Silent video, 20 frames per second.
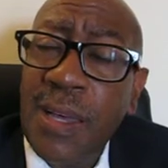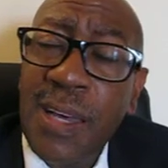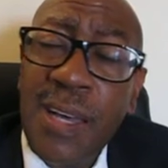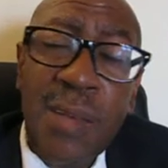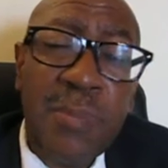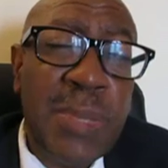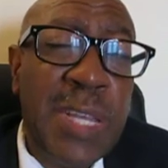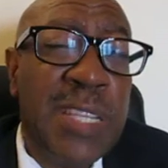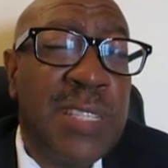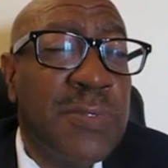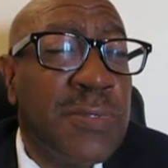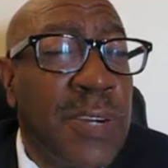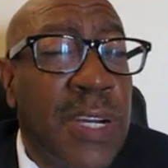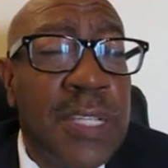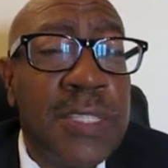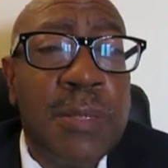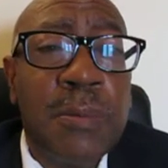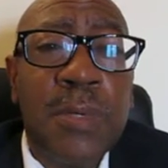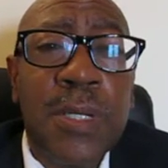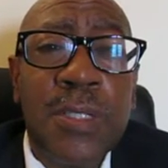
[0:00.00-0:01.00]
I mean, as far
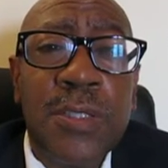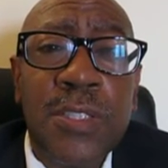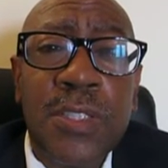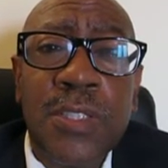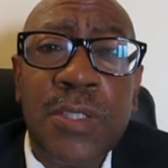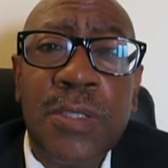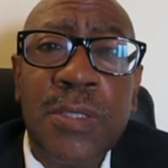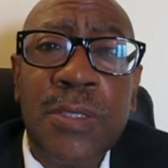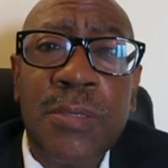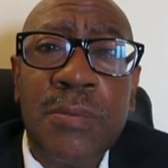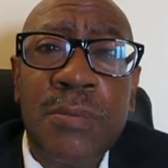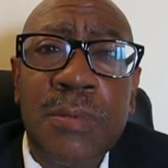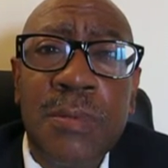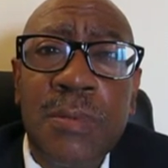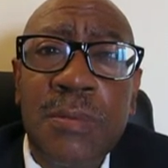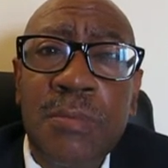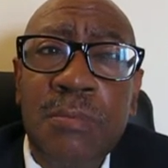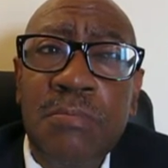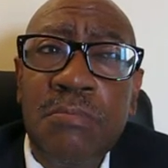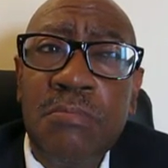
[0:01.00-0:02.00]
as I'm concerned,
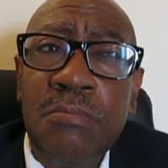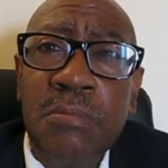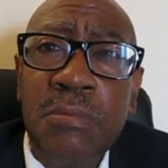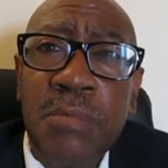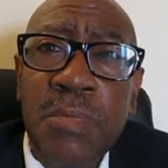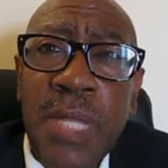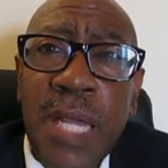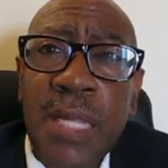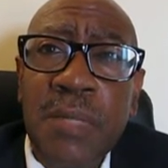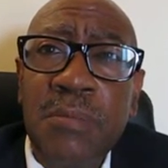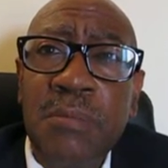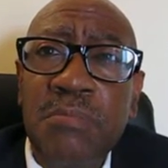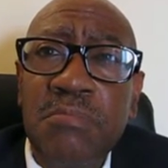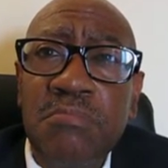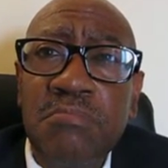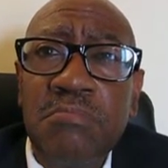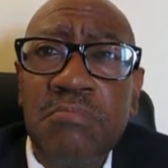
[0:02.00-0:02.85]
that